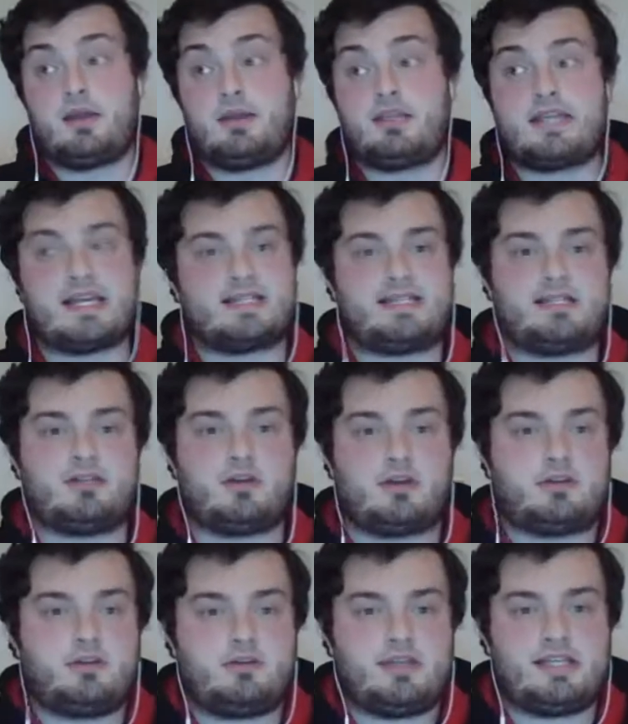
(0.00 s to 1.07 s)
Yes, he's got
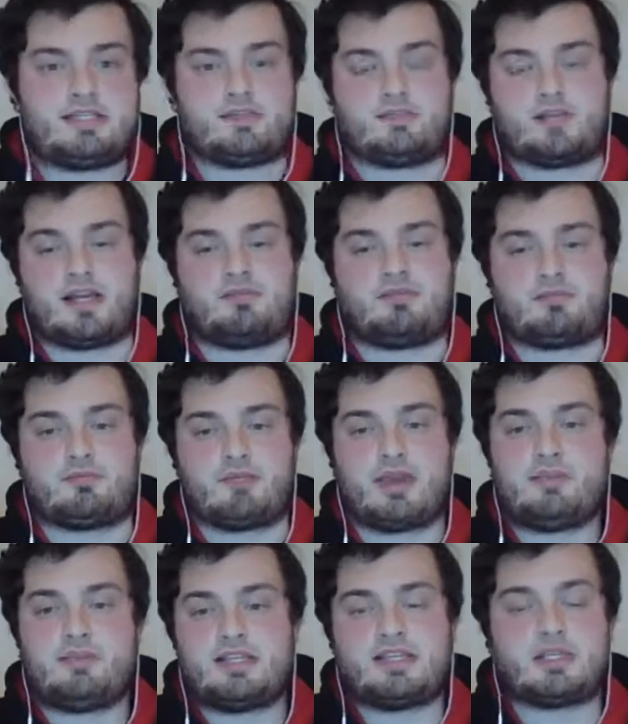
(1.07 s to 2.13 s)
a new lease of life, and
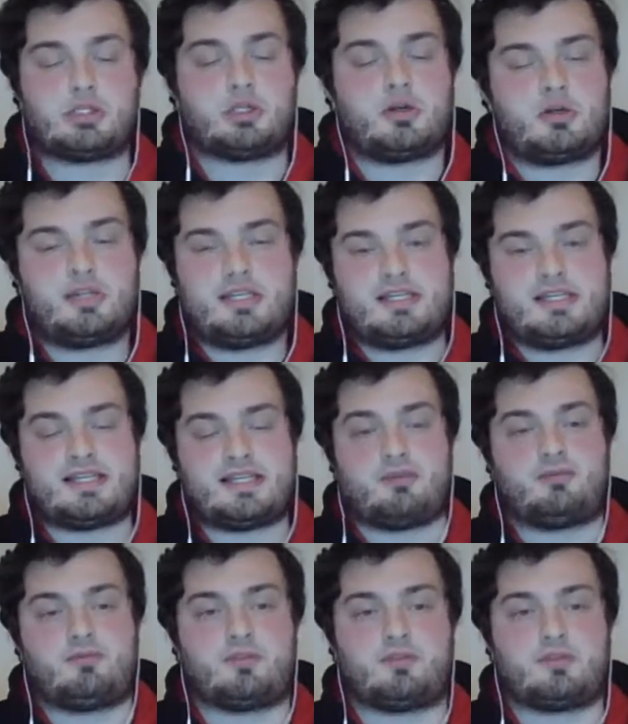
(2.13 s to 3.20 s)
maybe he's enjoying
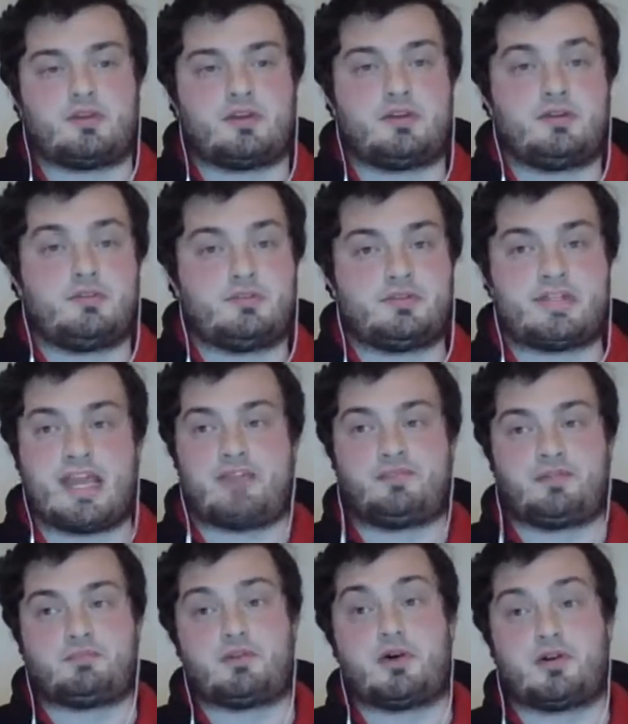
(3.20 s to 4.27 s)
himself under
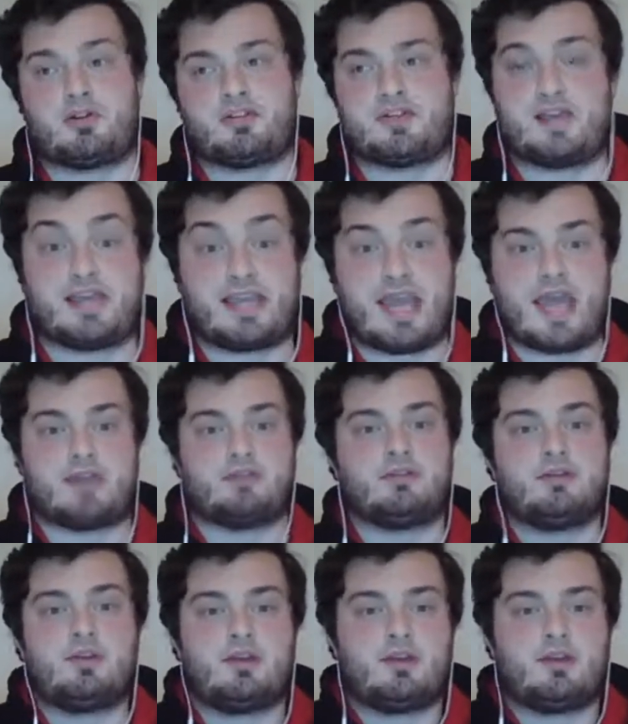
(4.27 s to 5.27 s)
David Moyes again